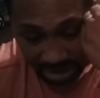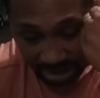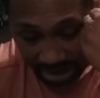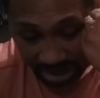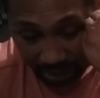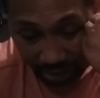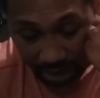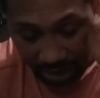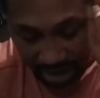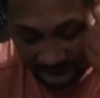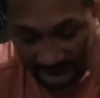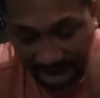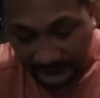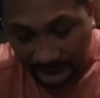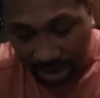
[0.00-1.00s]
Then I went over to
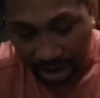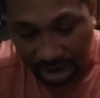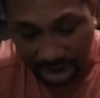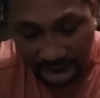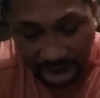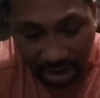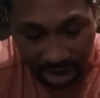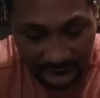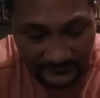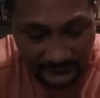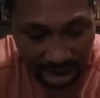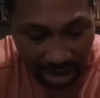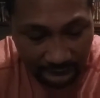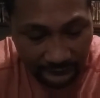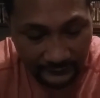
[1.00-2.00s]
Saver, Saver
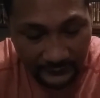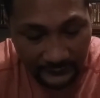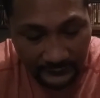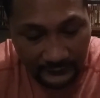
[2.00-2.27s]
South.